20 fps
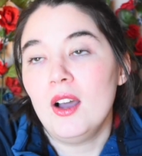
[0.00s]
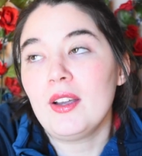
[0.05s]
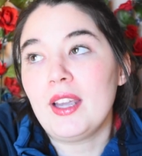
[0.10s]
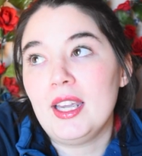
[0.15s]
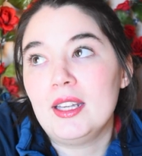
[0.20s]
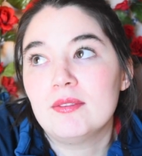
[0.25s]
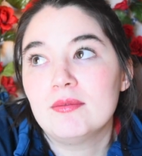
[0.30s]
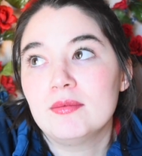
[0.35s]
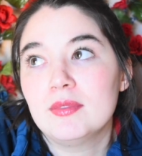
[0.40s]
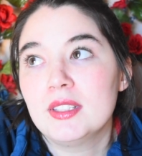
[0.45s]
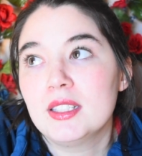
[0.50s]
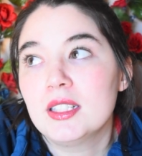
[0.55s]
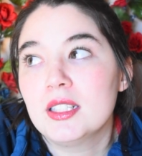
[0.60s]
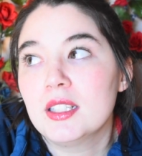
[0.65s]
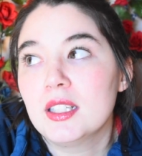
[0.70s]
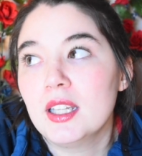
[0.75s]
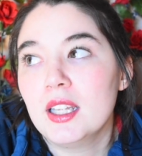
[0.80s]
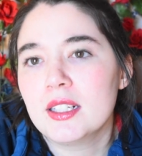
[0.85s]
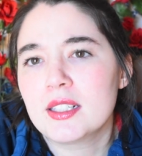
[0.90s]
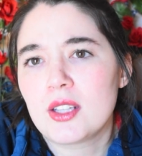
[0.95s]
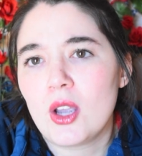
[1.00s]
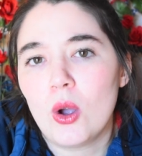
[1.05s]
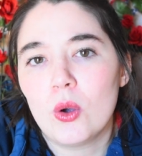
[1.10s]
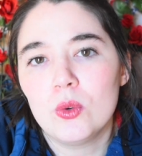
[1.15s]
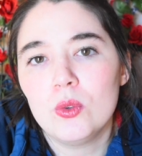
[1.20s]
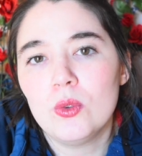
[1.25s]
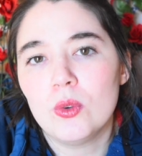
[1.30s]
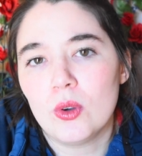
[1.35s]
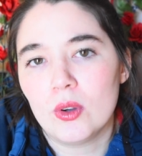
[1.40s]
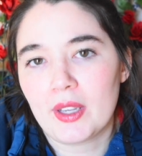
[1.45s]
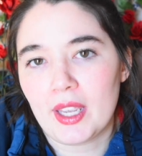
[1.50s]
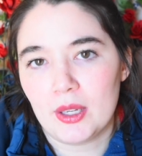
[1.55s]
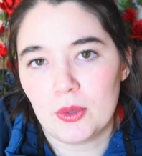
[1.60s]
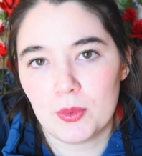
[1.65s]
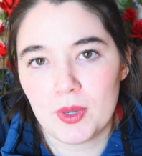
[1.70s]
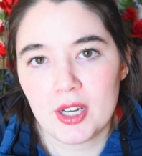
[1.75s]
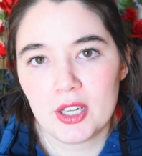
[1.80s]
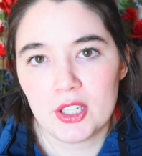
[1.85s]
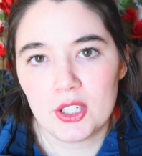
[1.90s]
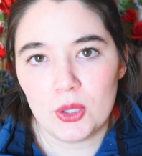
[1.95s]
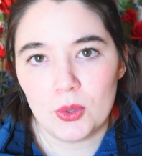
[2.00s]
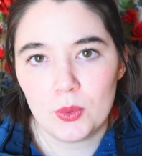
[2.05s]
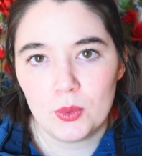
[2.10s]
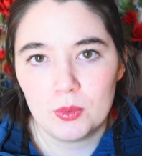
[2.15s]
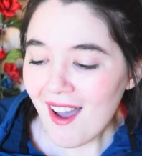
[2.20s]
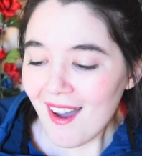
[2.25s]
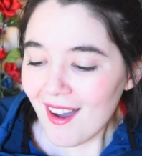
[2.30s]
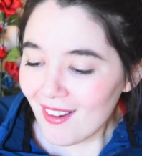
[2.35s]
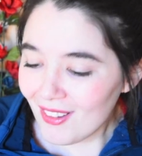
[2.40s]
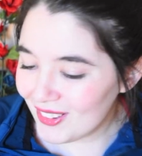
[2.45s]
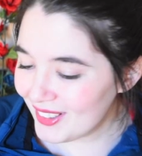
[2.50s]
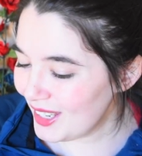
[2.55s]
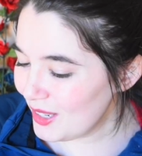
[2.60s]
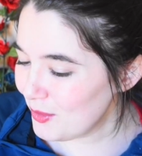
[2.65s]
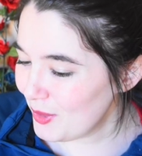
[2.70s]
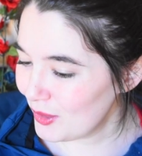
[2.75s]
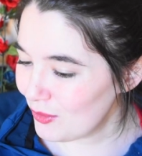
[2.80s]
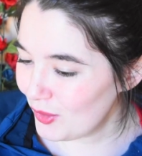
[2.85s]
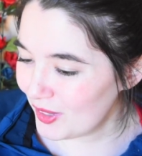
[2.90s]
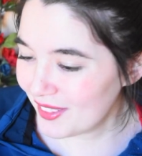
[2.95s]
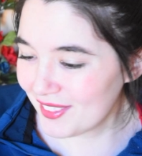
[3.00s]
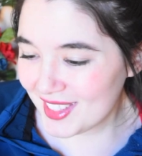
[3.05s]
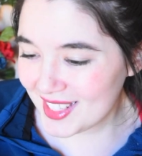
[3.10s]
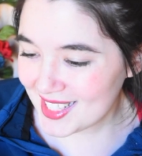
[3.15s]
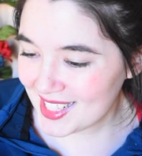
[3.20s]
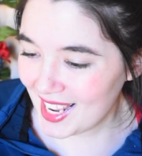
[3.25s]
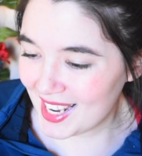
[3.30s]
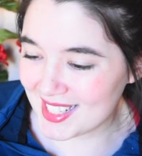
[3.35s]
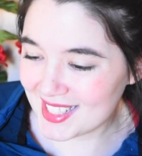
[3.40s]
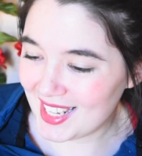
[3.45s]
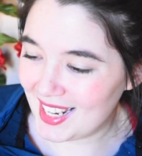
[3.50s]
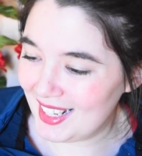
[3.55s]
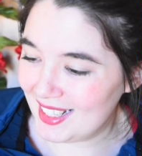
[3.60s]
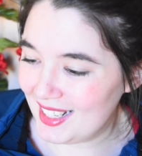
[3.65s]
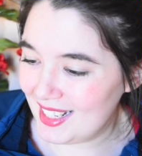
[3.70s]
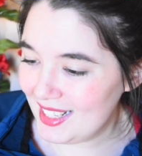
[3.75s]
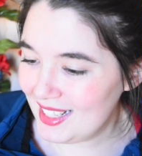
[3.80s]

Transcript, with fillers: Okay, let's go. Ooh, okay, what are you? Oh, okay, we have one of these guys again.